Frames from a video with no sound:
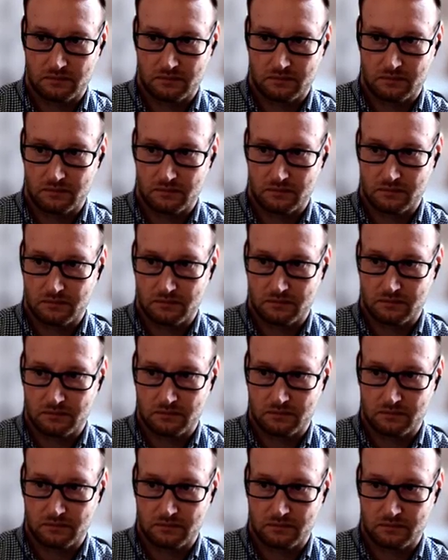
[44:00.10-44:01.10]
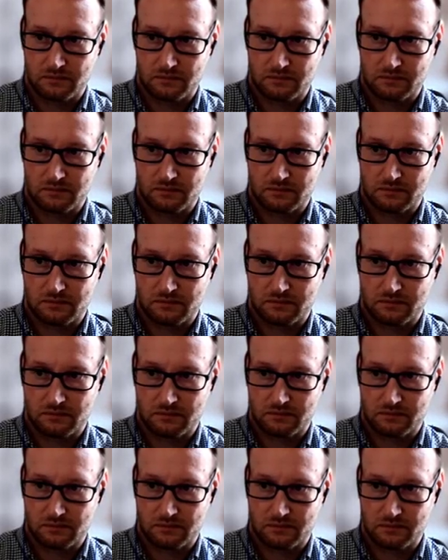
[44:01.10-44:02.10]

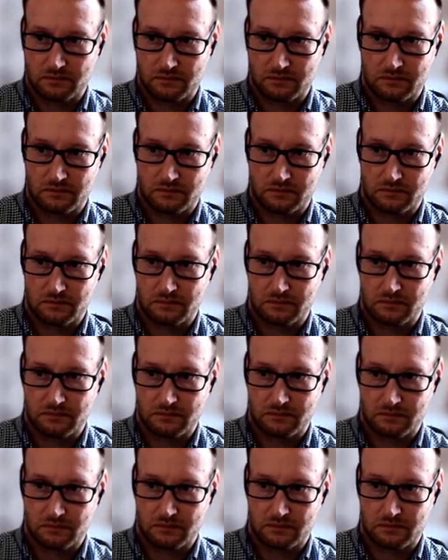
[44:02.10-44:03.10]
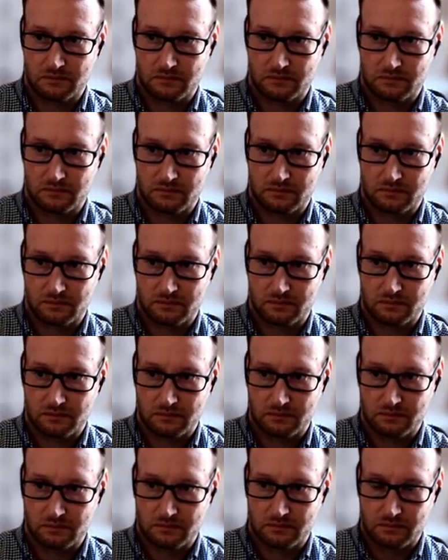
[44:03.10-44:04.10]

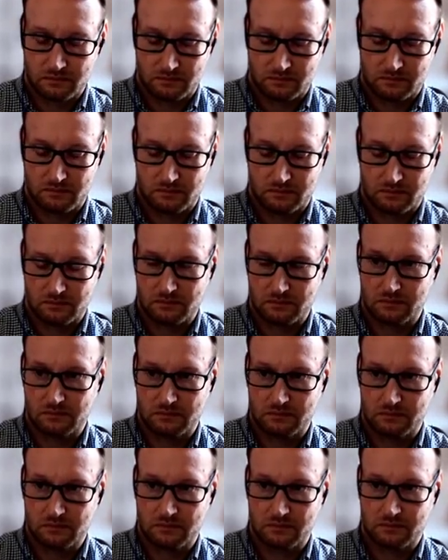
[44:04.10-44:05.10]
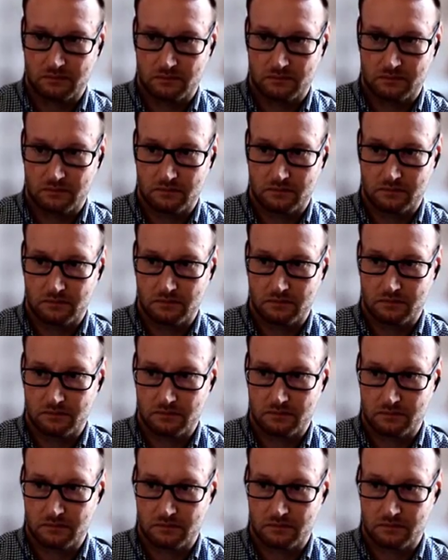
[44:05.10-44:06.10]

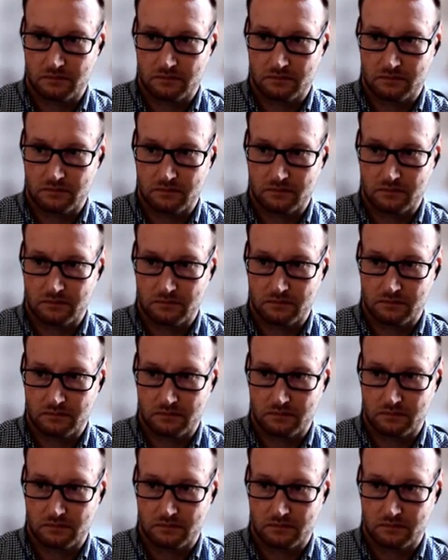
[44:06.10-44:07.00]
(not speaking)